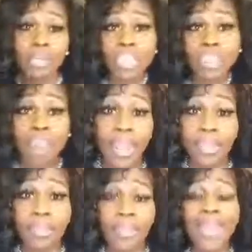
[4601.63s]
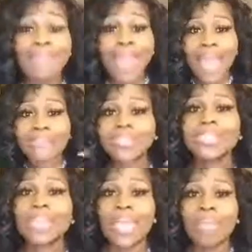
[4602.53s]
your energy, right?
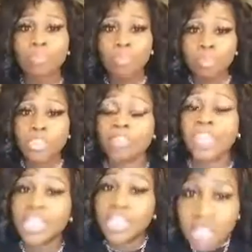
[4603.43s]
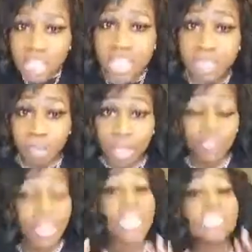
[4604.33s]
Not just letting people speak into your
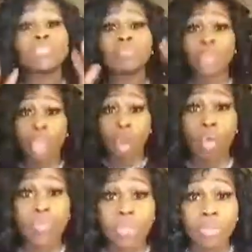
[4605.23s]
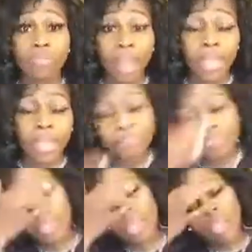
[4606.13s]
spirit and speak over you, right?